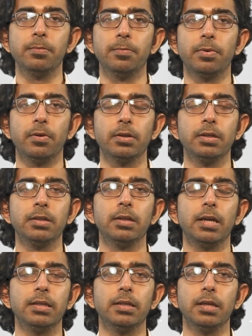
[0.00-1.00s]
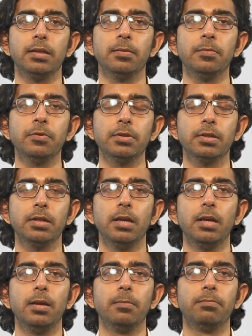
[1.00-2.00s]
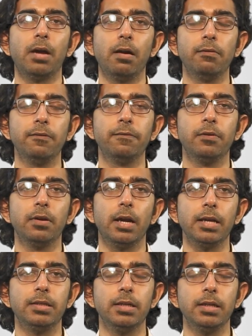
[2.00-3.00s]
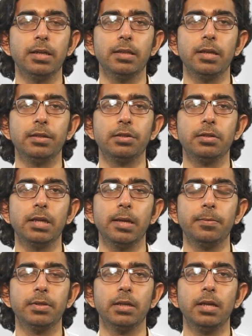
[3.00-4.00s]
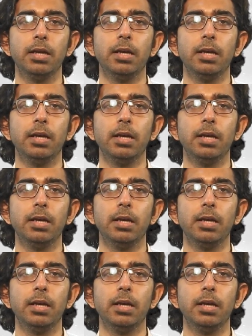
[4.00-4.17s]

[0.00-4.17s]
important idea, the most powerful idea that shaped